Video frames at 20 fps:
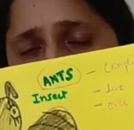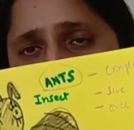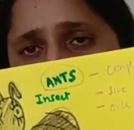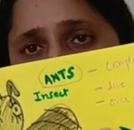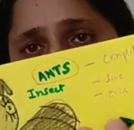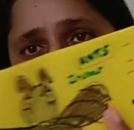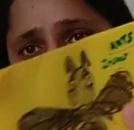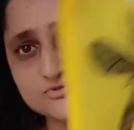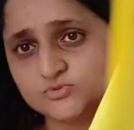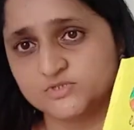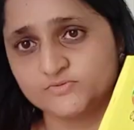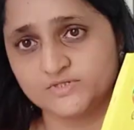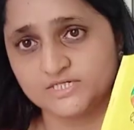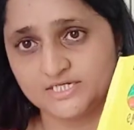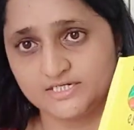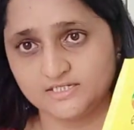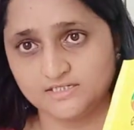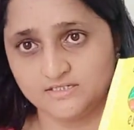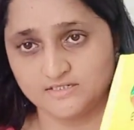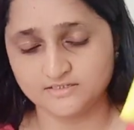that is what we did
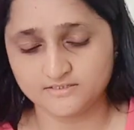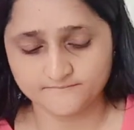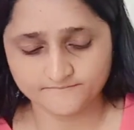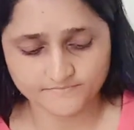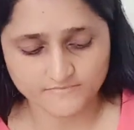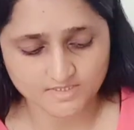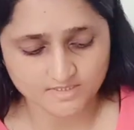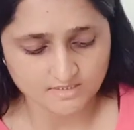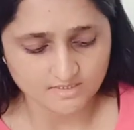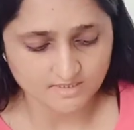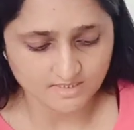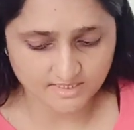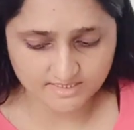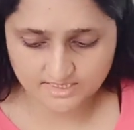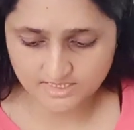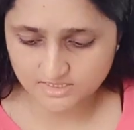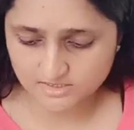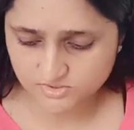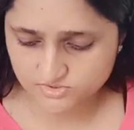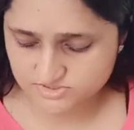here,
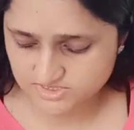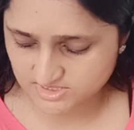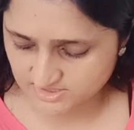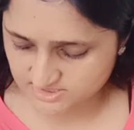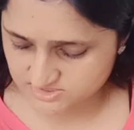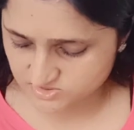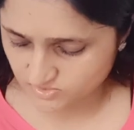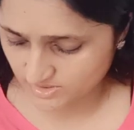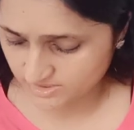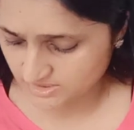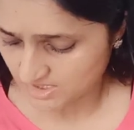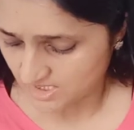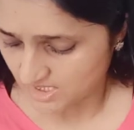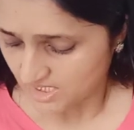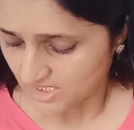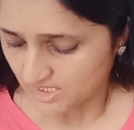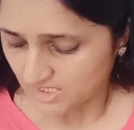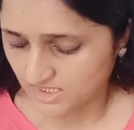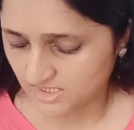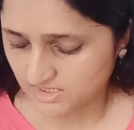again using this one.
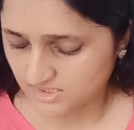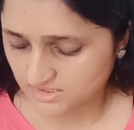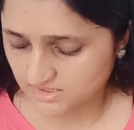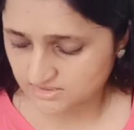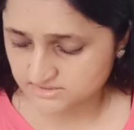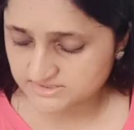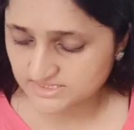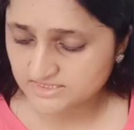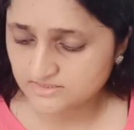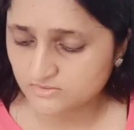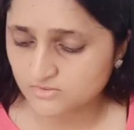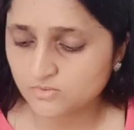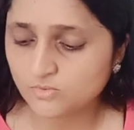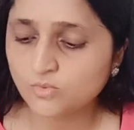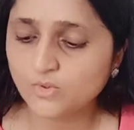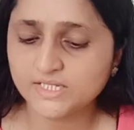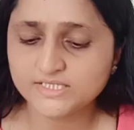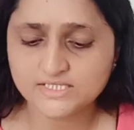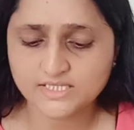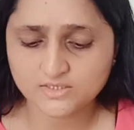Then
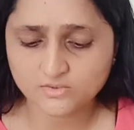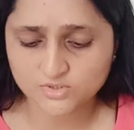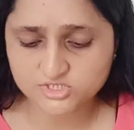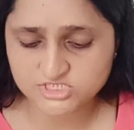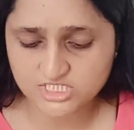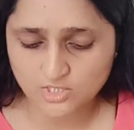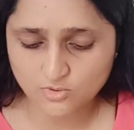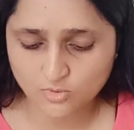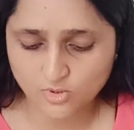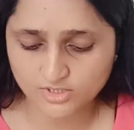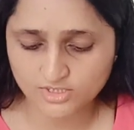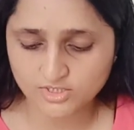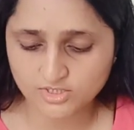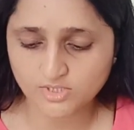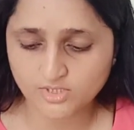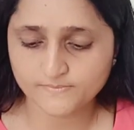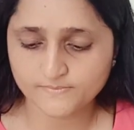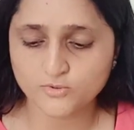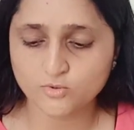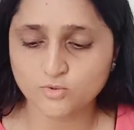one thing which I wanted to
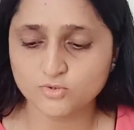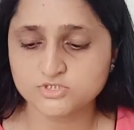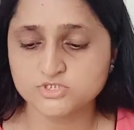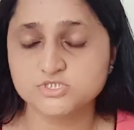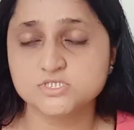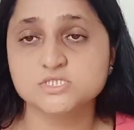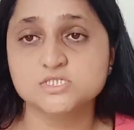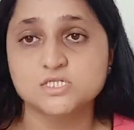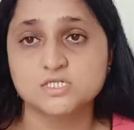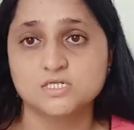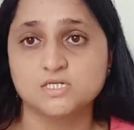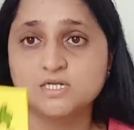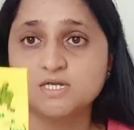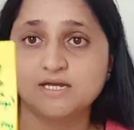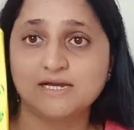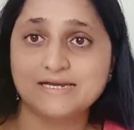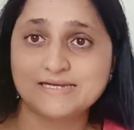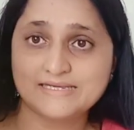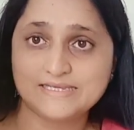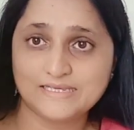approach,
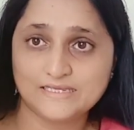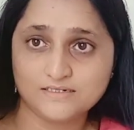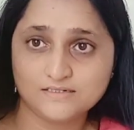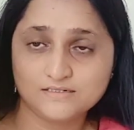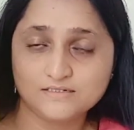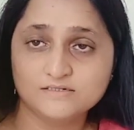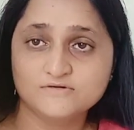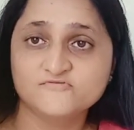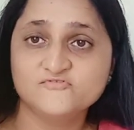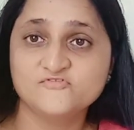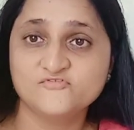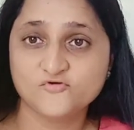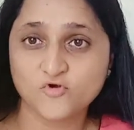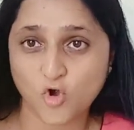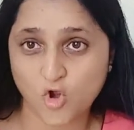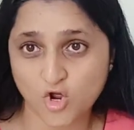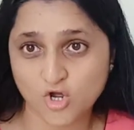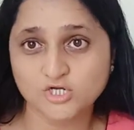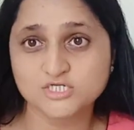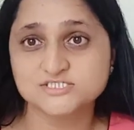again,
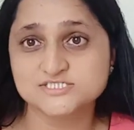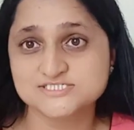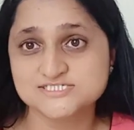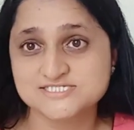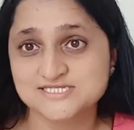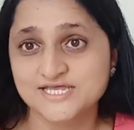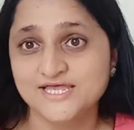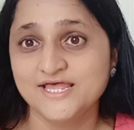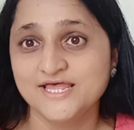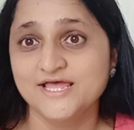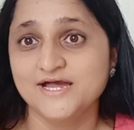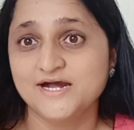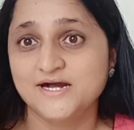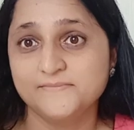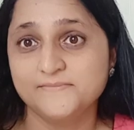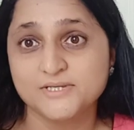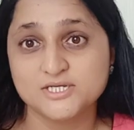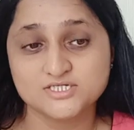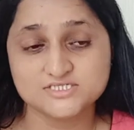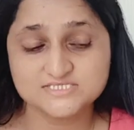frogs,
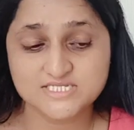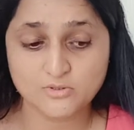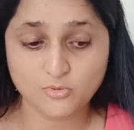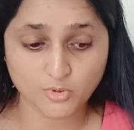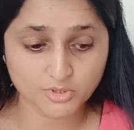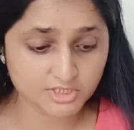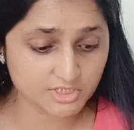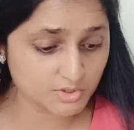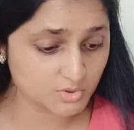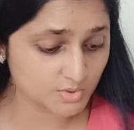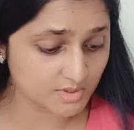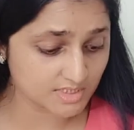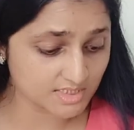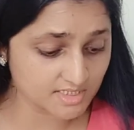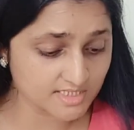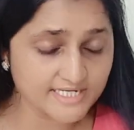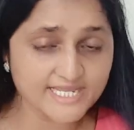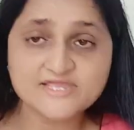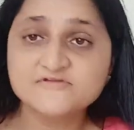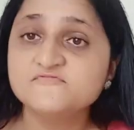because I wanted to do a
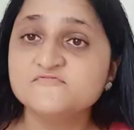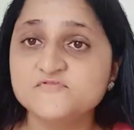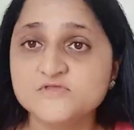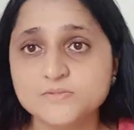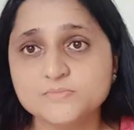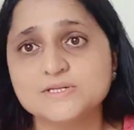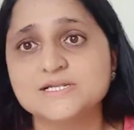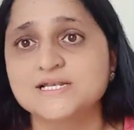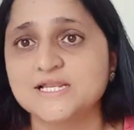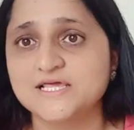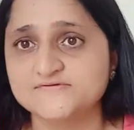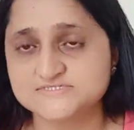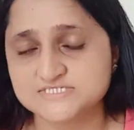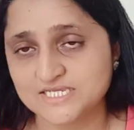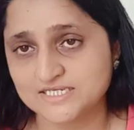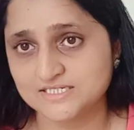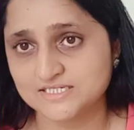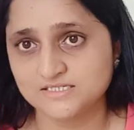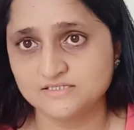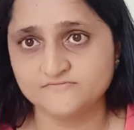amphibian life
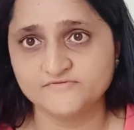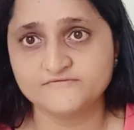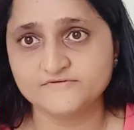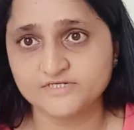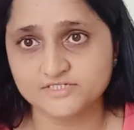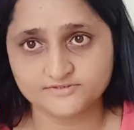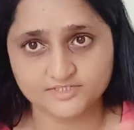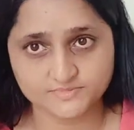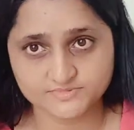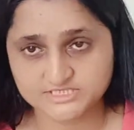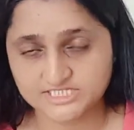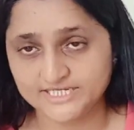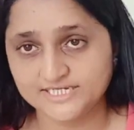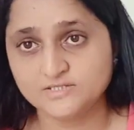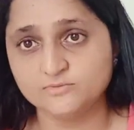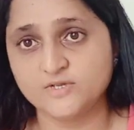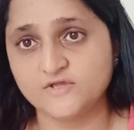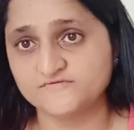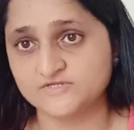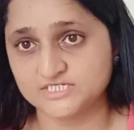cycle. We have done reptile, we
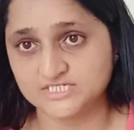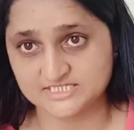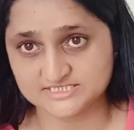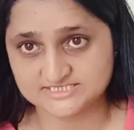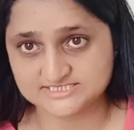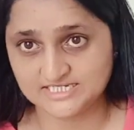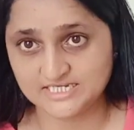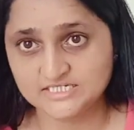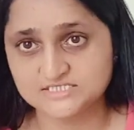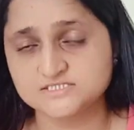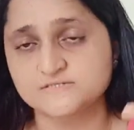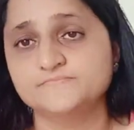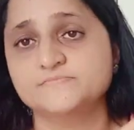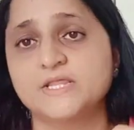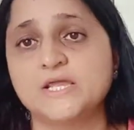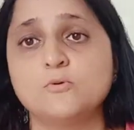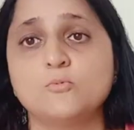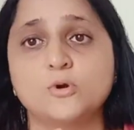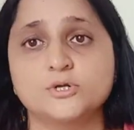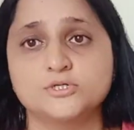have done insect, I
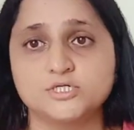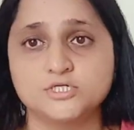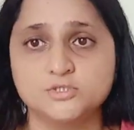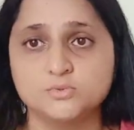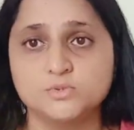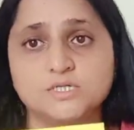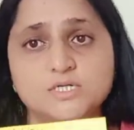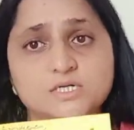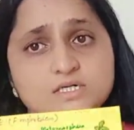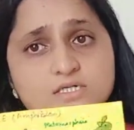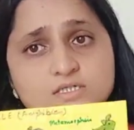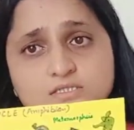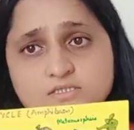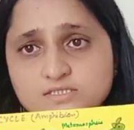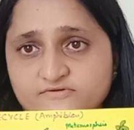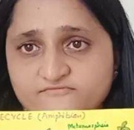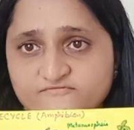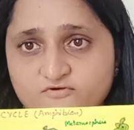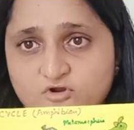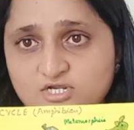wanted to do a
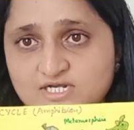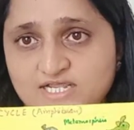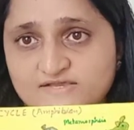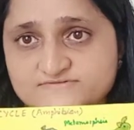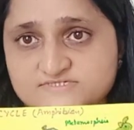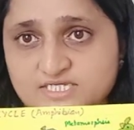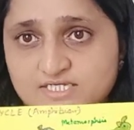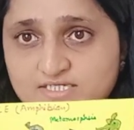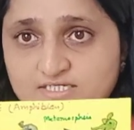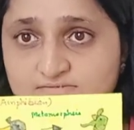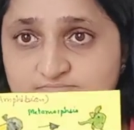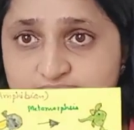frog life cycle